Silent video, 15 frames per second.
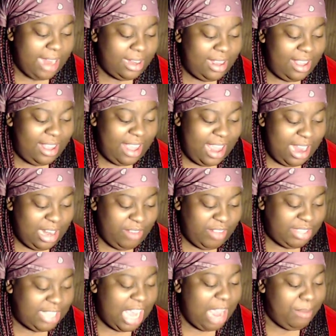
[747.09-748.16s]
hand of a
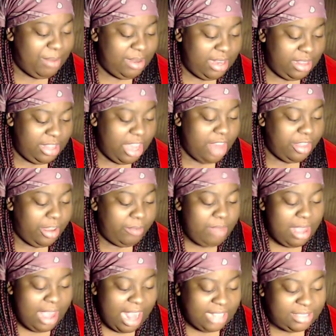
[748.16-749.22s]
timer in the other,
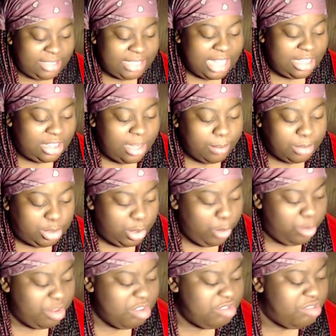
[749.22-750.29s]
and sent them to the
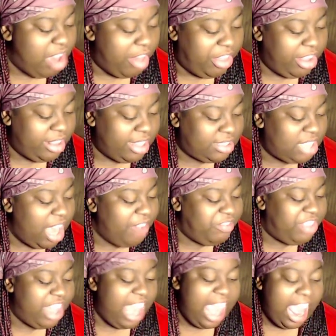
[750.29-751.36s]
nothingness of
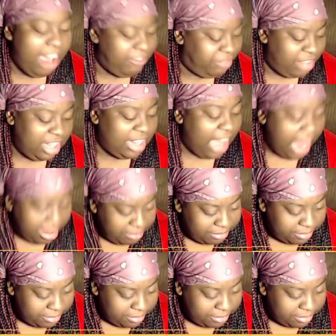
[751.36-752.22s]
the afterlife.